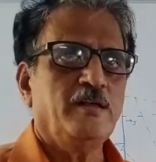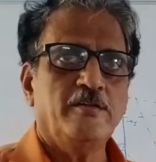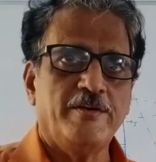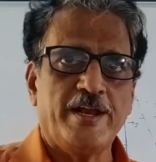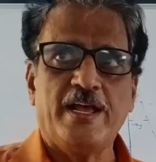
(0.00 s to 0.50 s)

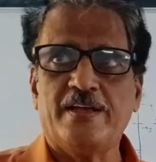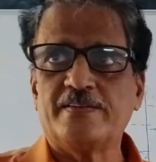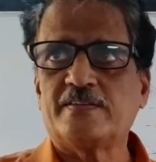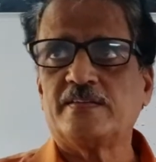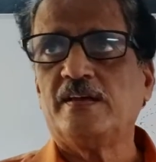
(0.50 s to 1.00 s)

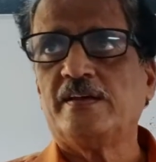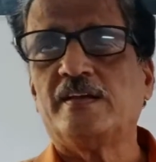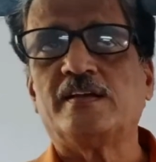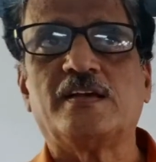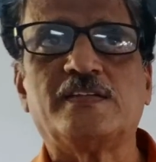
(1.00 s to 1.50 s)
Whereas
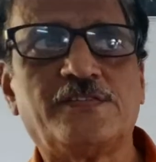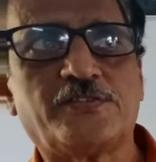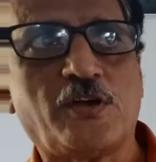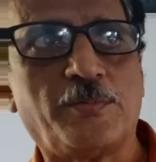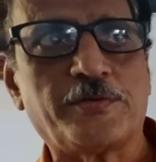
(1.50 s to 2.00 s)
in case of
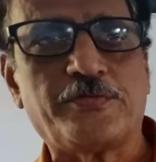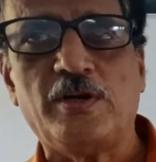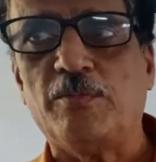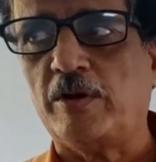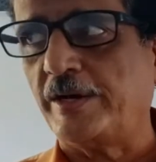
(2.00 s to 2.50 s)

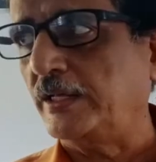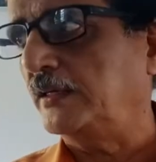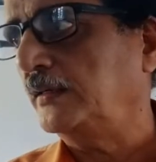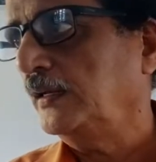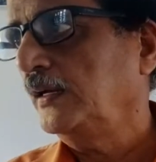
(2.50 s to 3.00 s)
Sommerfeld
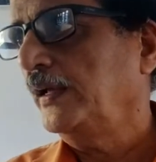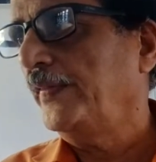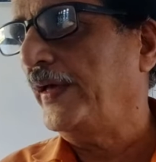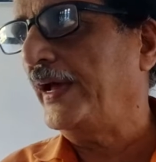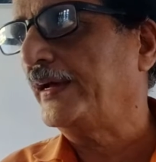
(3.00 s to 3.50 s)
model,
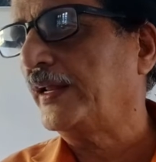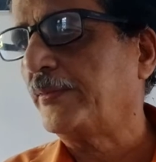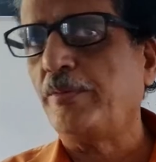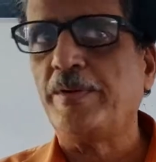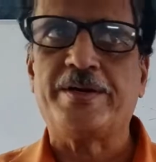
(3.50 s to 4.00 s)
the angular
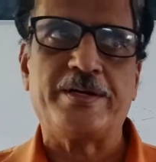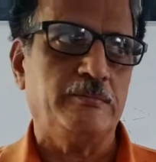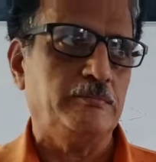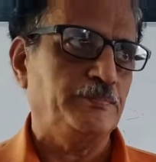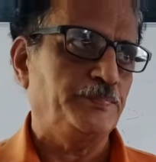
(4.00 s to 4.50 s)

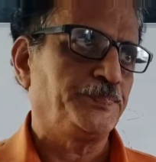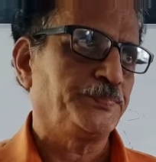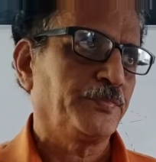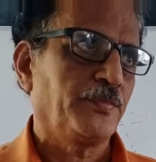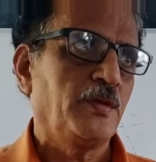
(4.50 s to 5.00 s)
momentum
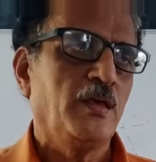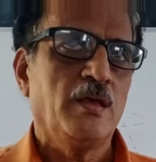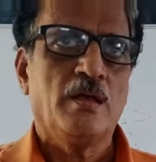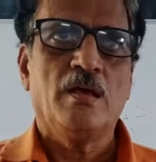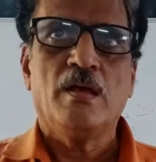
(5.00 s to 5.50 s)

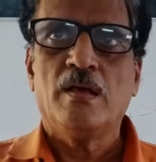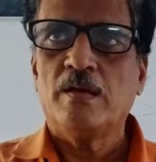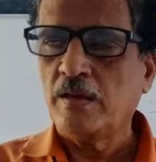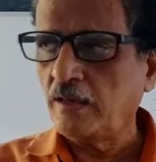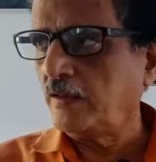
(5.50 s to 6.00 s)

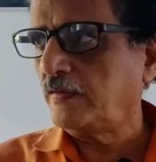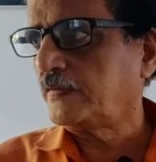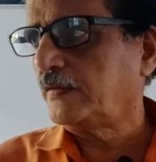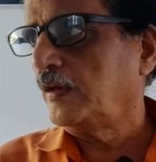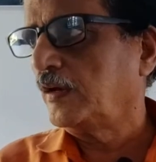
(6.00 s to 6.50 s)

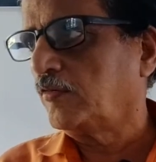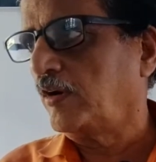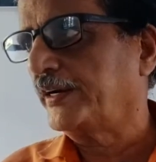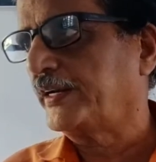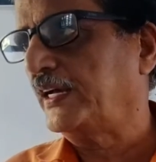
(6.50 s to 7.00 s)
is
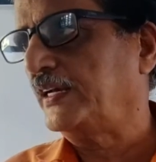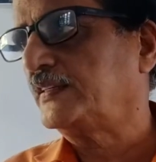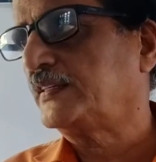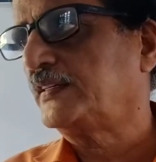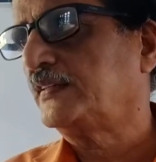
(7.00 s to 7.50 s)

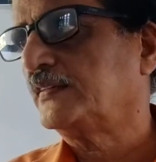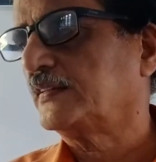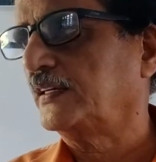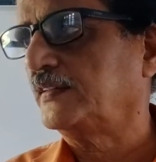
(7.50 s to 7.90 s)
quantized such